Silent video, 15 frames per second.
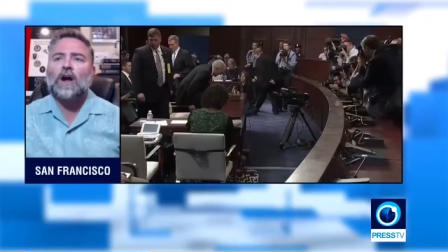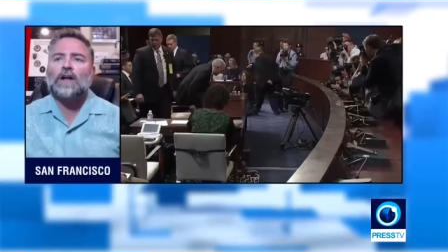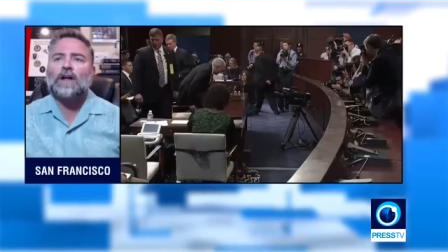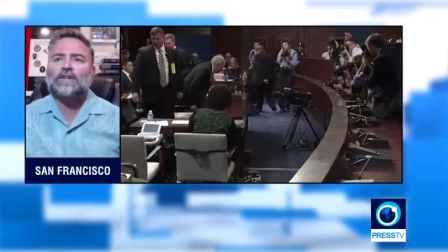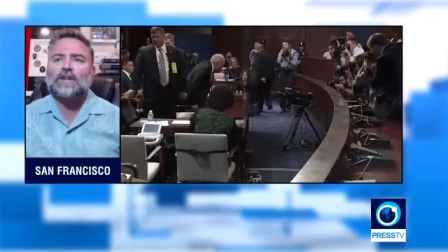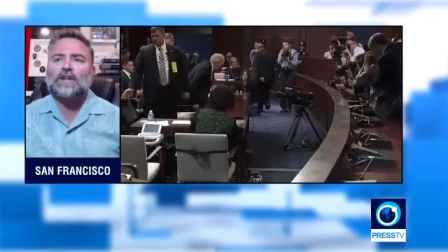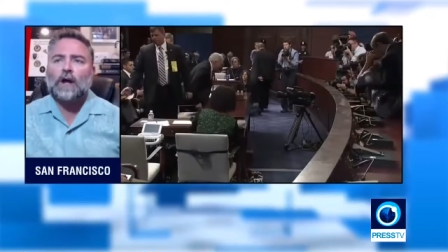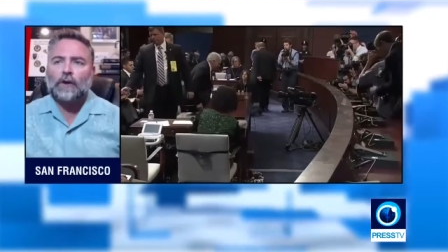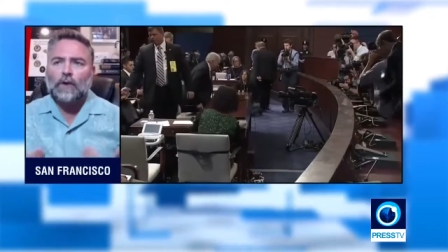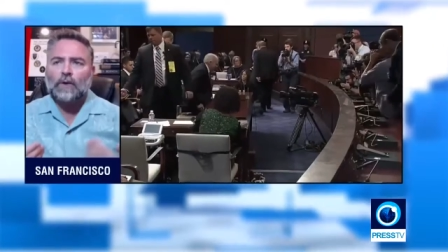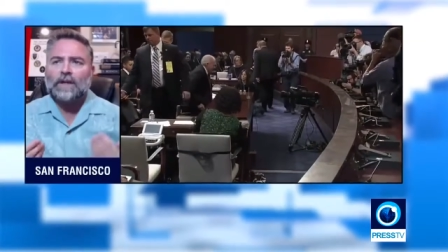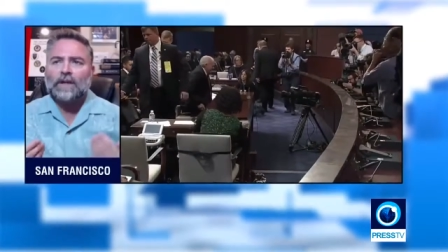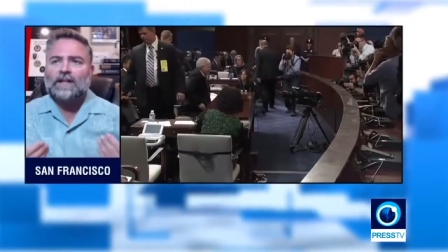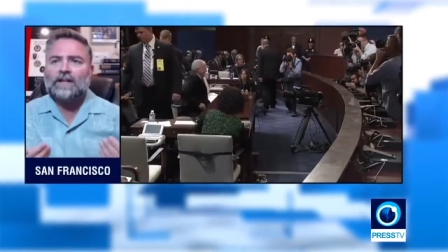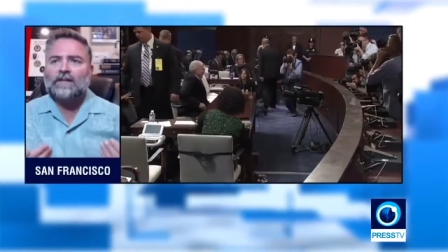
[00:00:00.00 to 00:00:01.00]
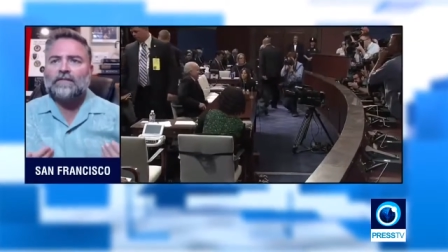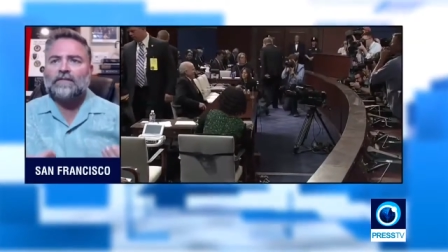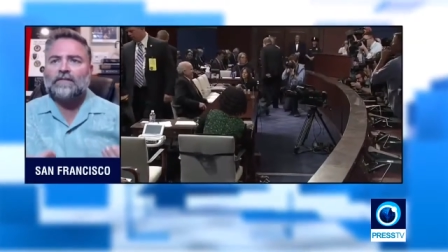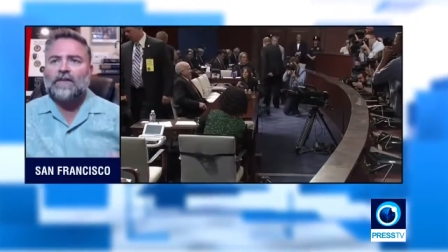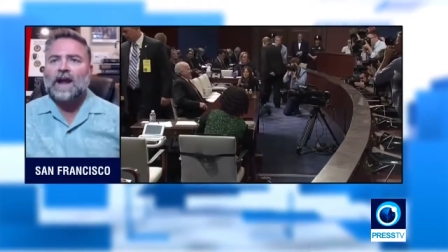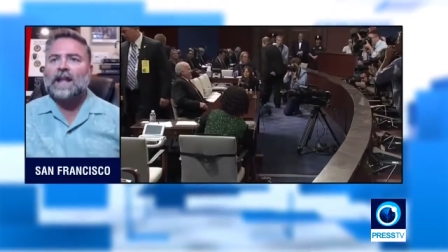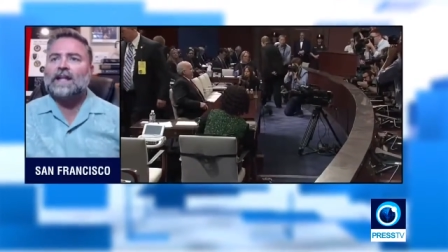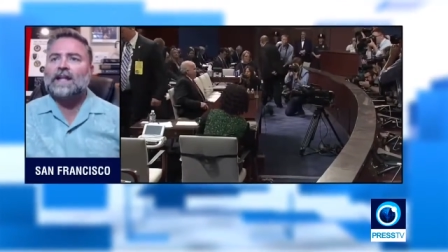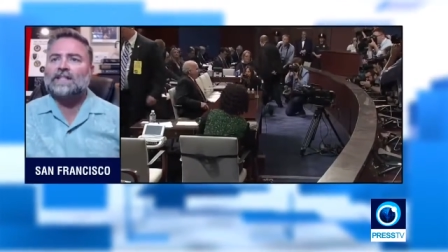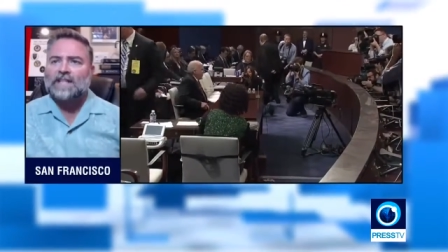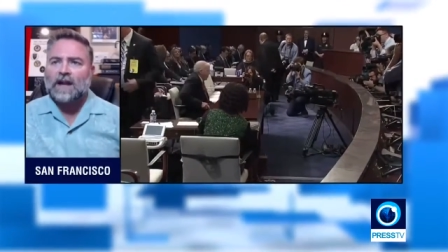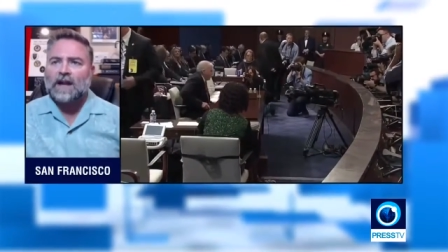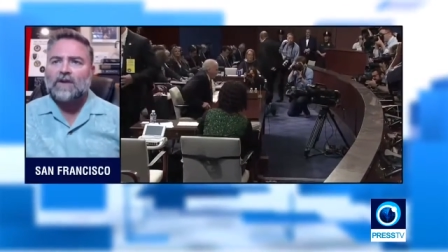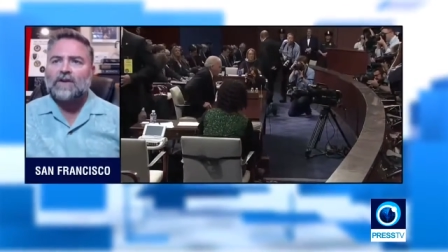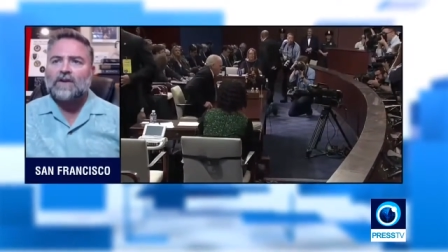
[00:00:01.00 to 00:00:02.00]
to not only finance
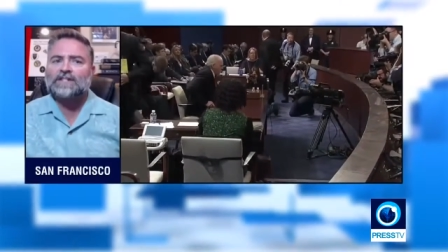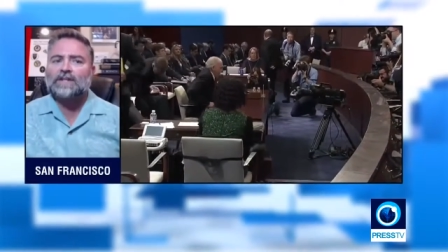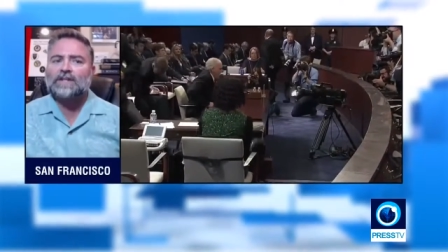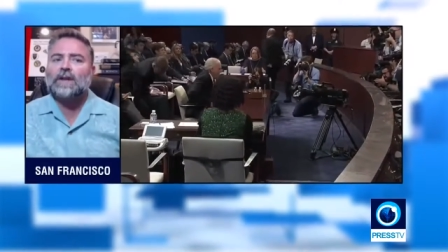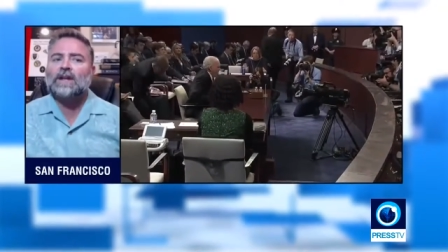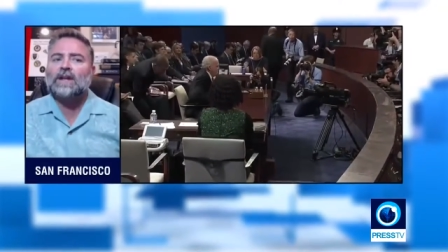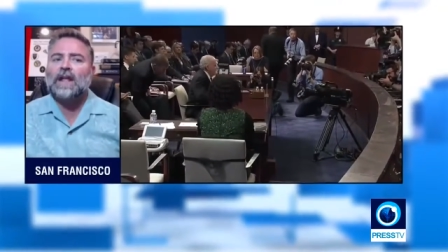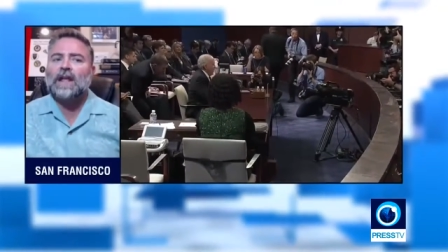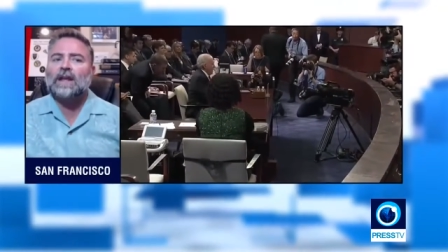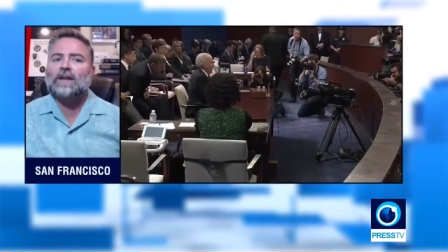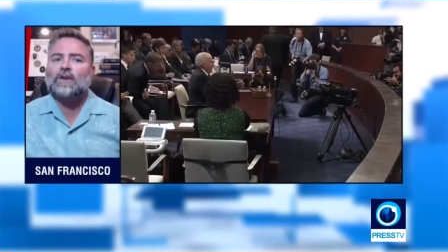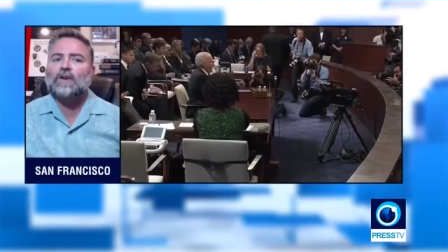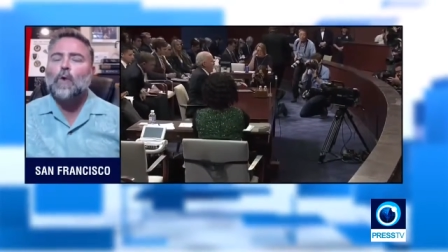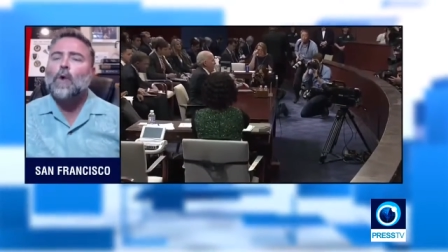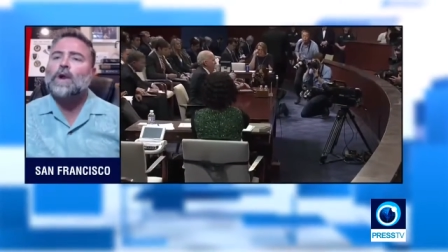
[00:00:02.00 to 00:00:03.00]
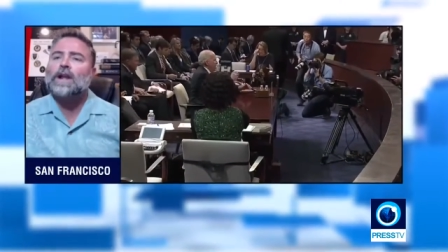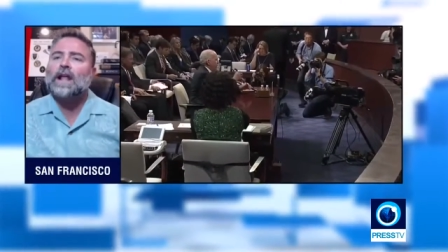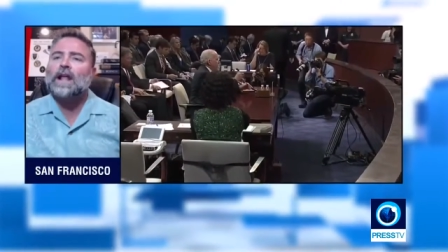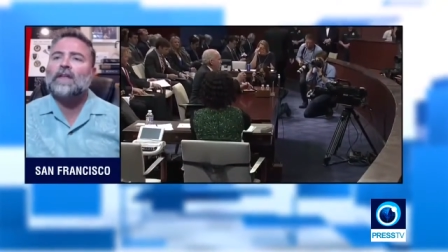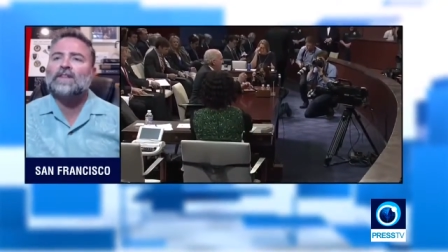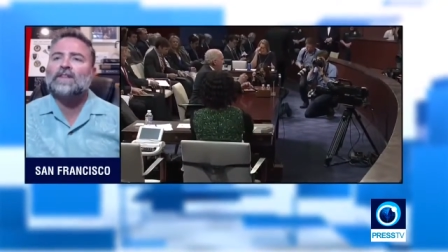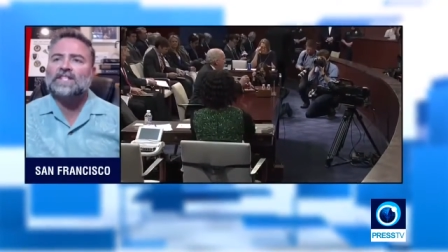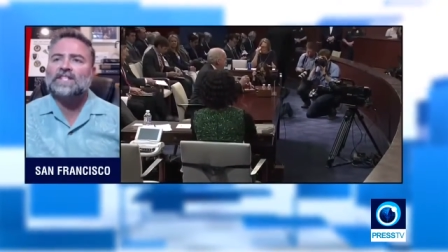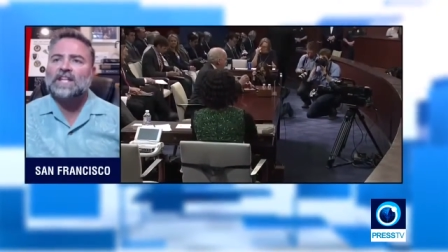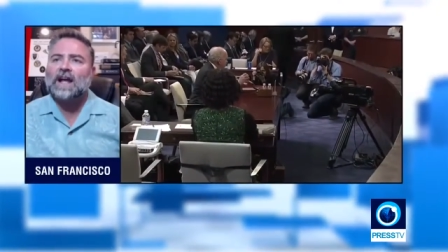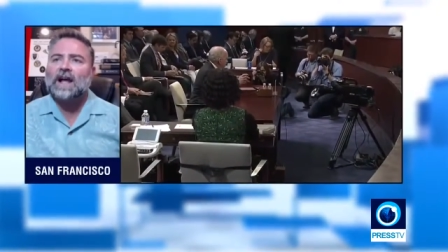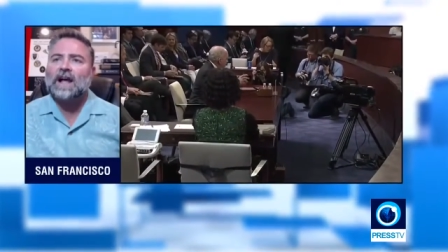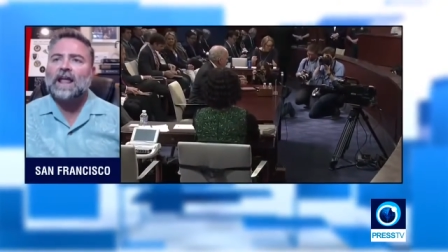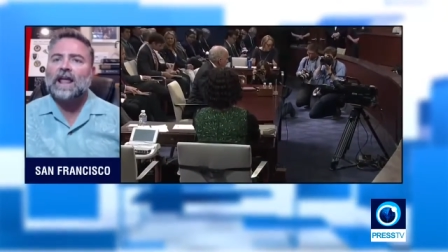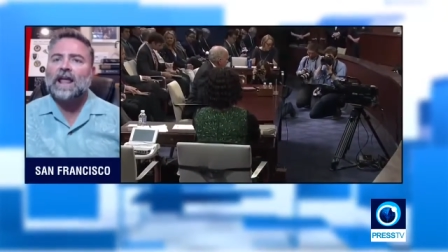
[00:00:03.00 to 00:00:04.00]
terrorism and, and coordinate the
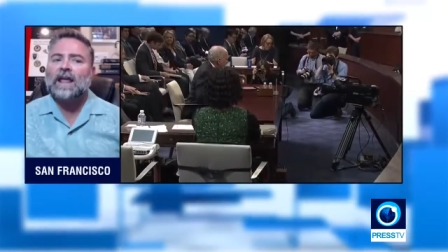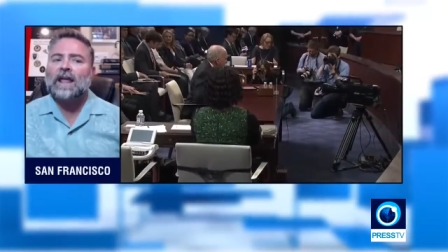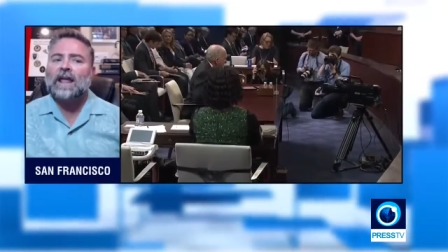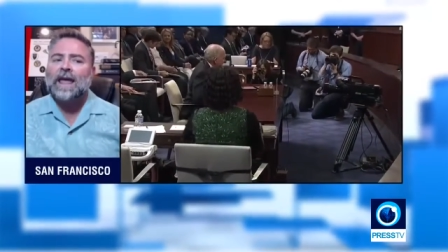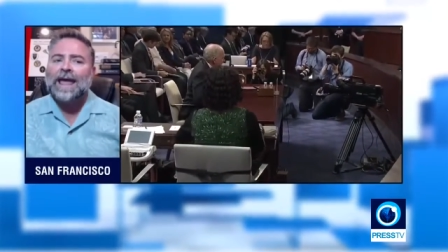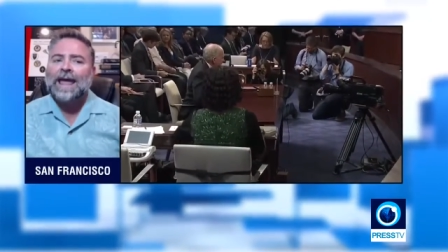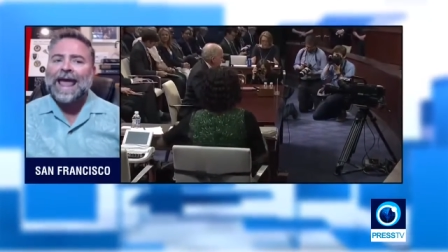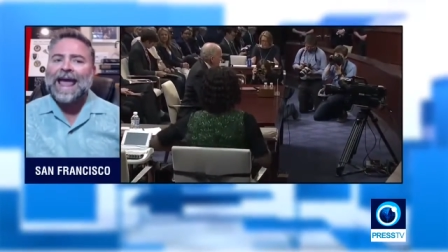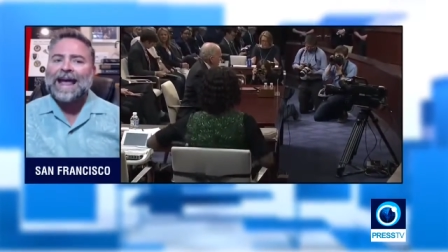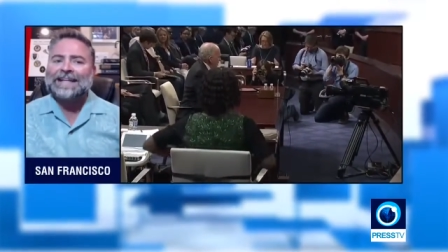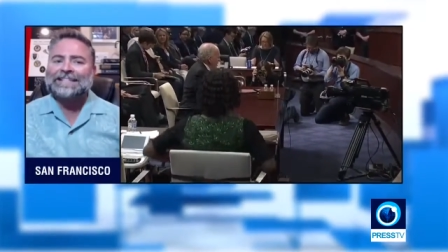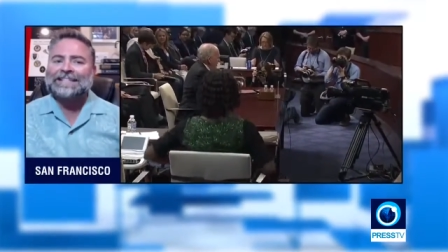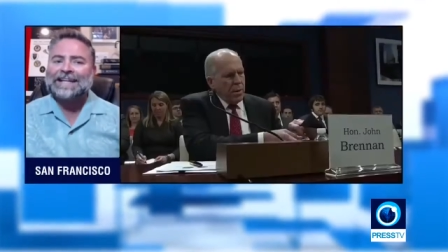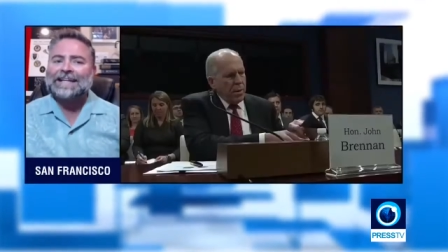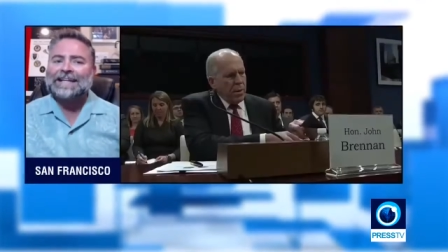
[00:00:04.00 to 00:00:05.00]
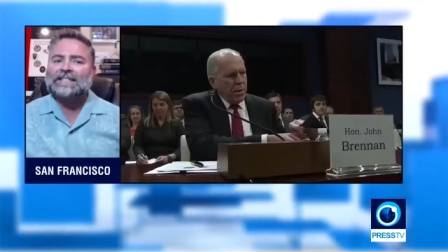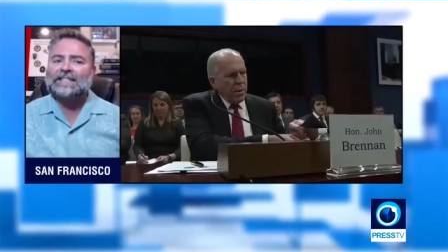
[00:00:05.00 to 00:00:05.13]
CIA assets